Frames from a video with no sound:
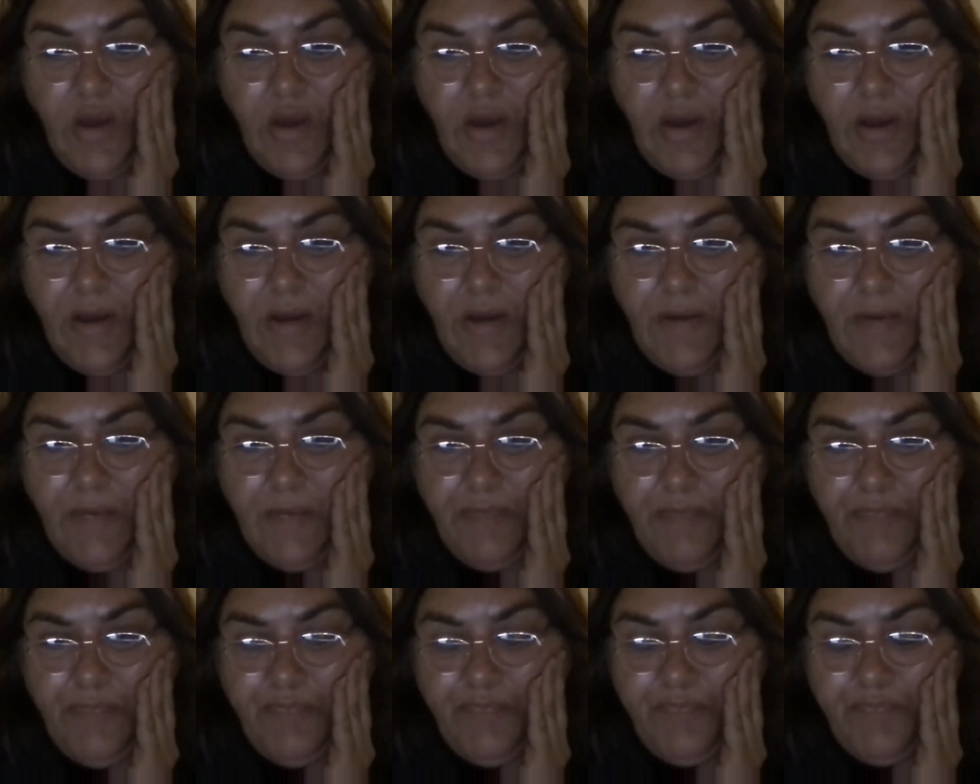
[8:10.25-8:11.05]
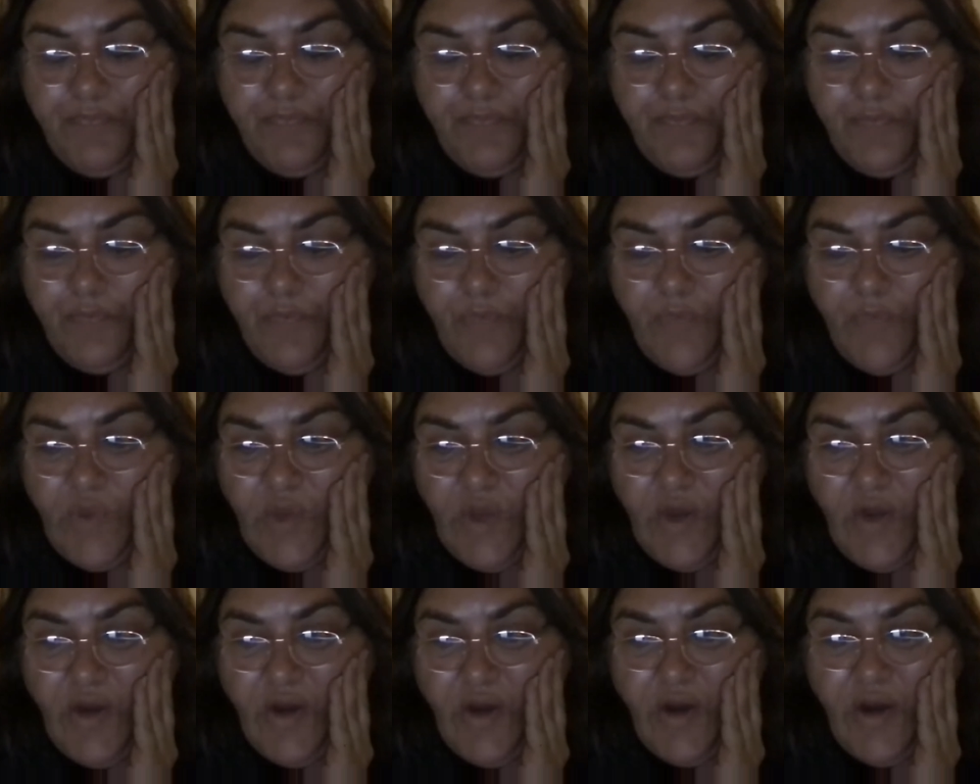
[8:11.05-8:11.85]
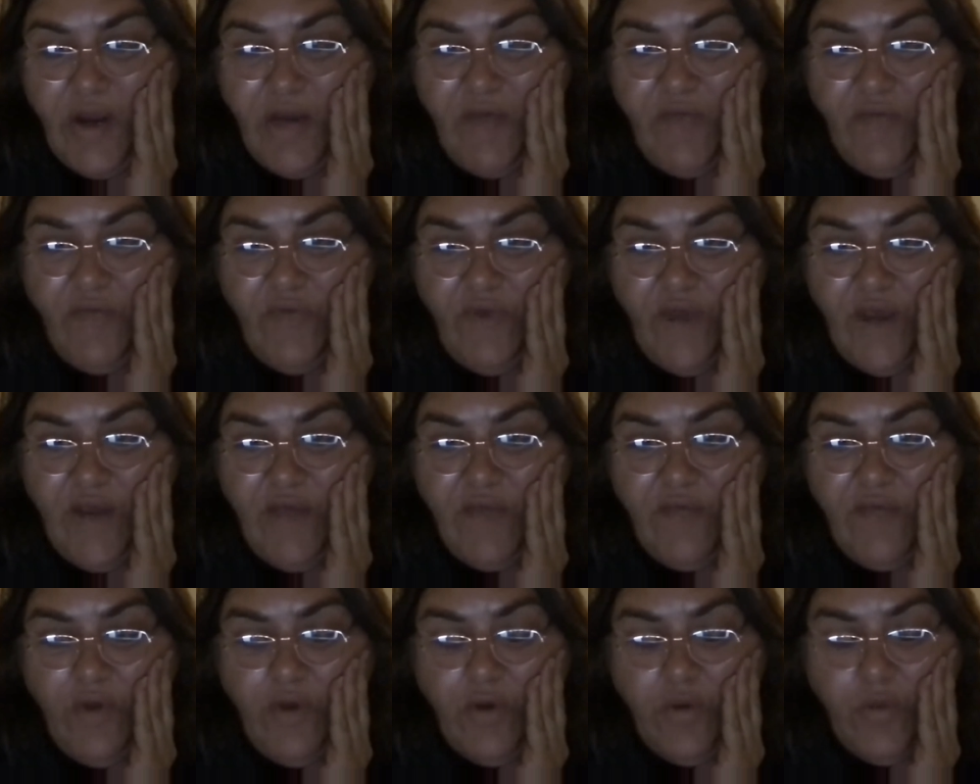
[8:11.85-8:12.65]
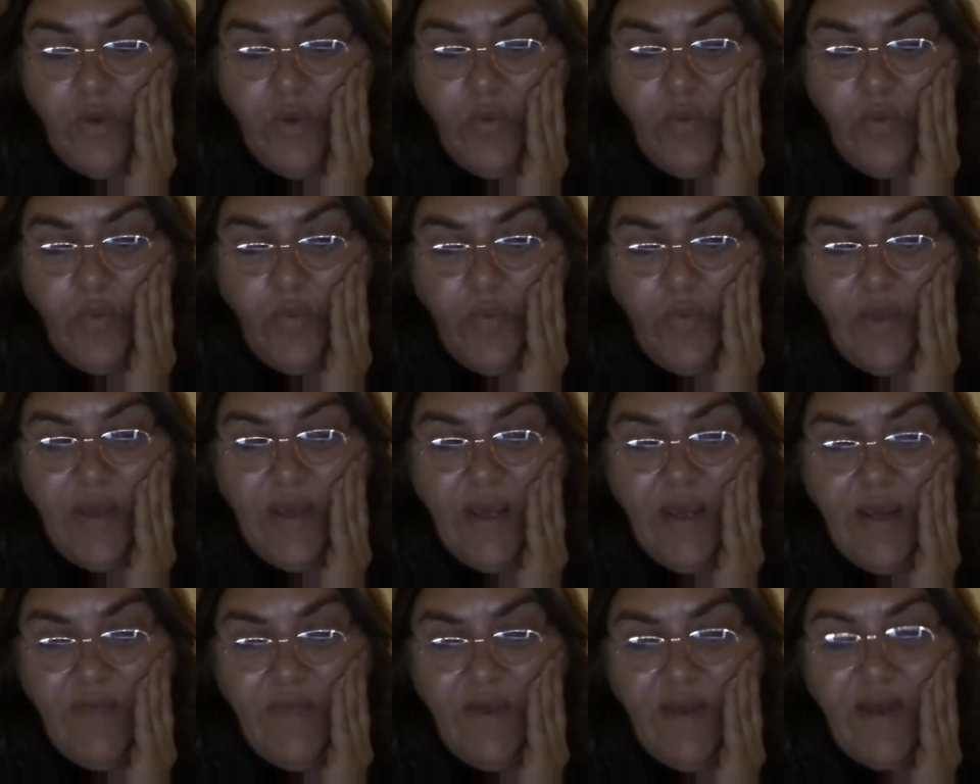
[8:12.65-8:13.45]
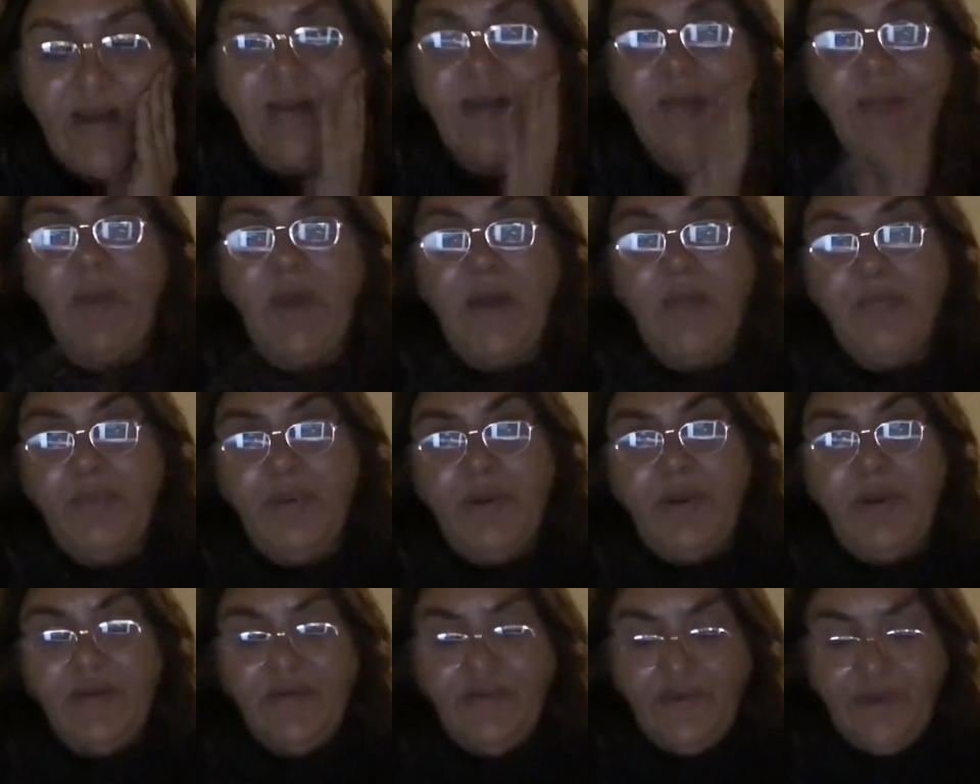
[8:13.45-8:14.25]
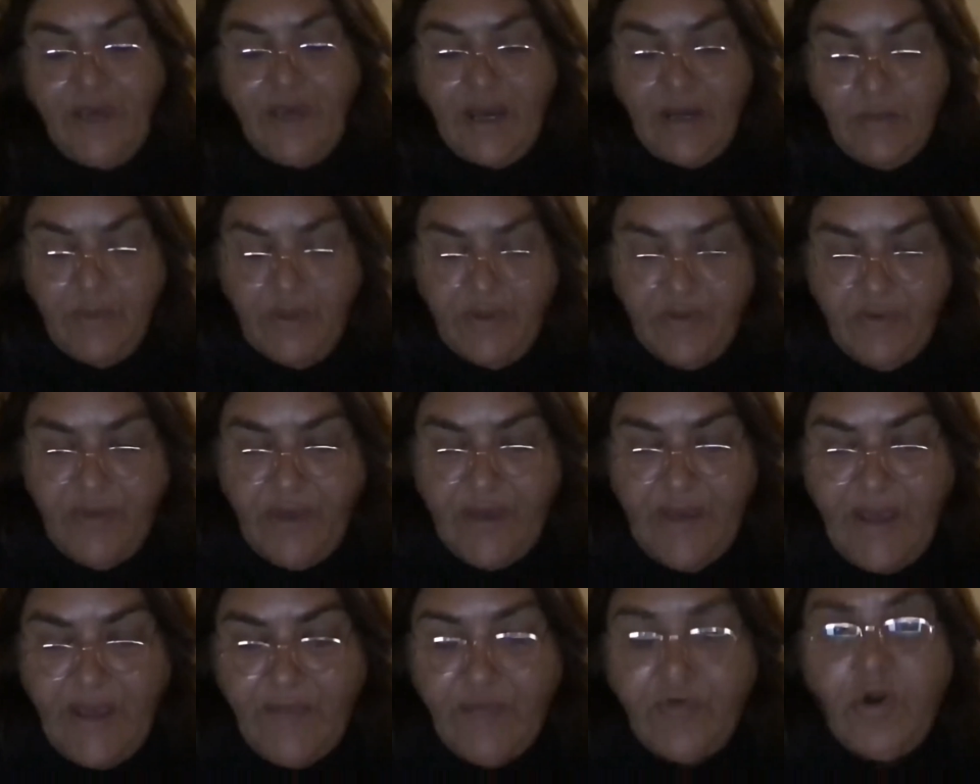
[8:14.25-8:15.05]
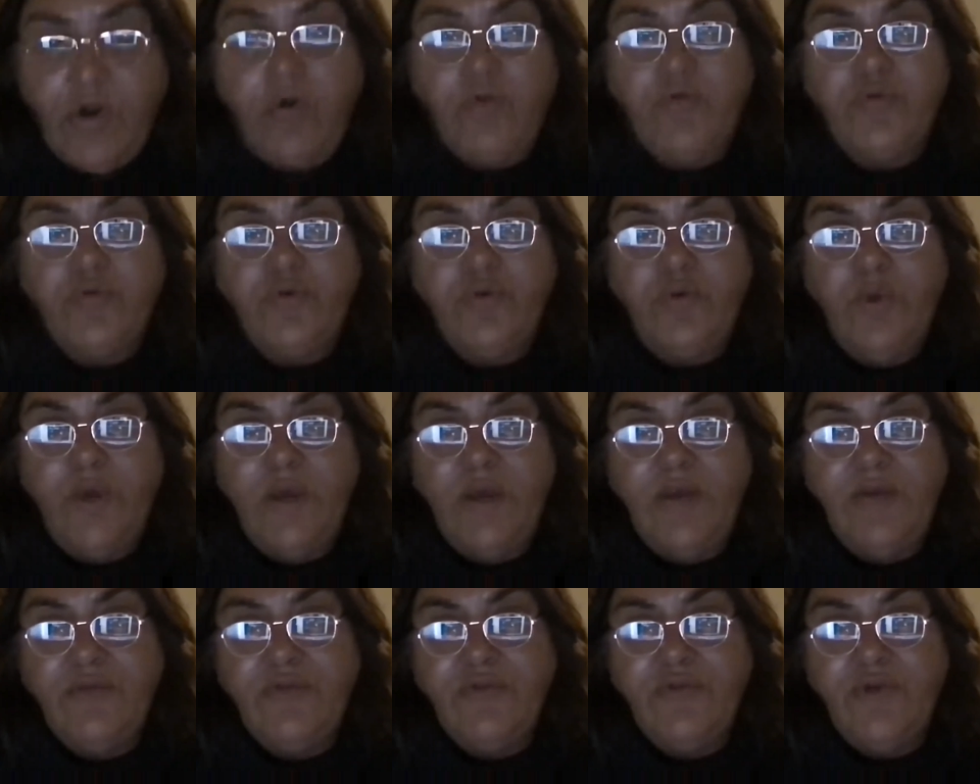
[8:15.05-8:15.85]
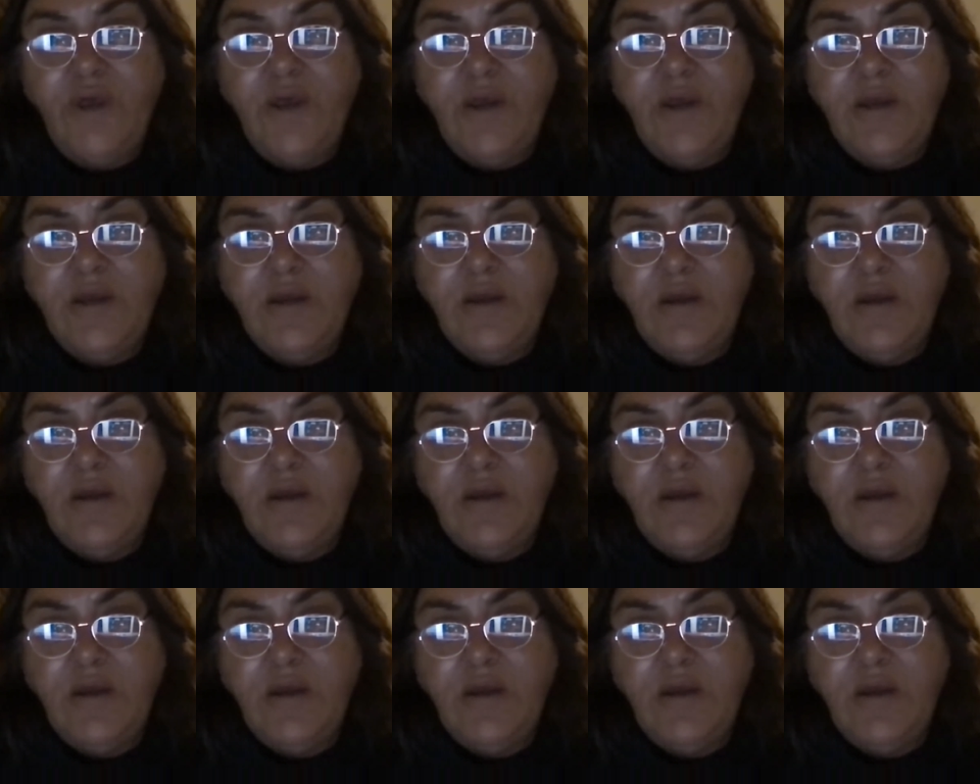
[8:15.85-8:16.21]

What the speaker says: I don't have faith. Like when they have at police academies, they have cultural awareness training.